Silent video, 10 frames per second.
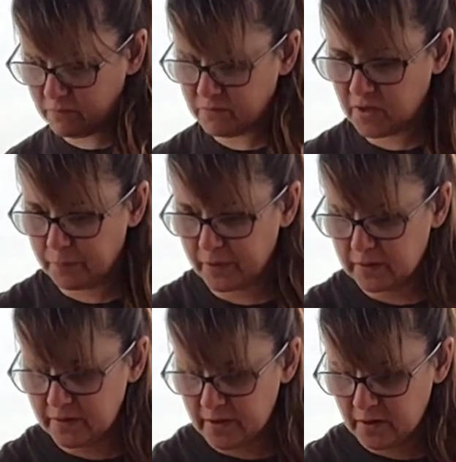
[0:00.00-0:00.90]

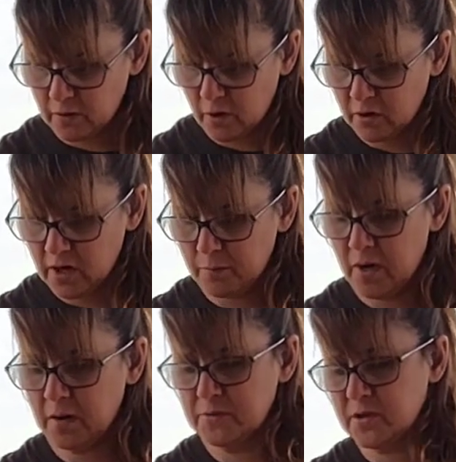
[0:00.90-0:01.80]
typically they don't all come
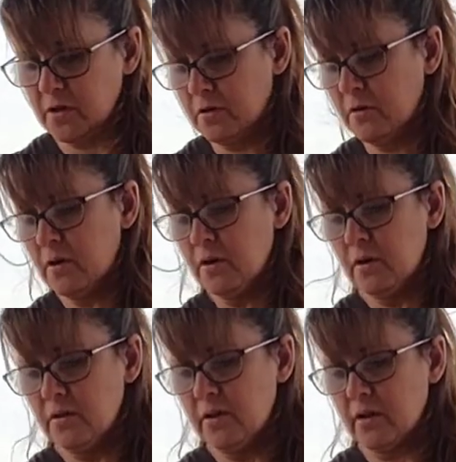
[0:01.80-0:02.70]
up, so
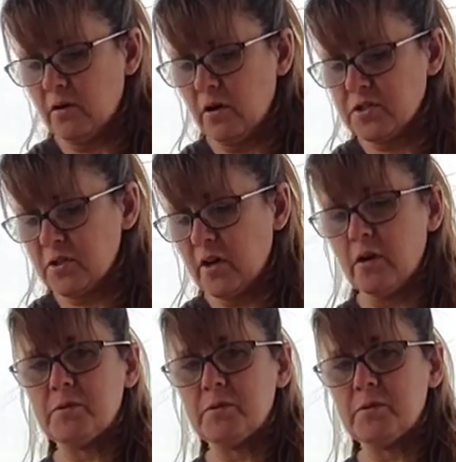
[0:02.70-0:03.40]
that'll also help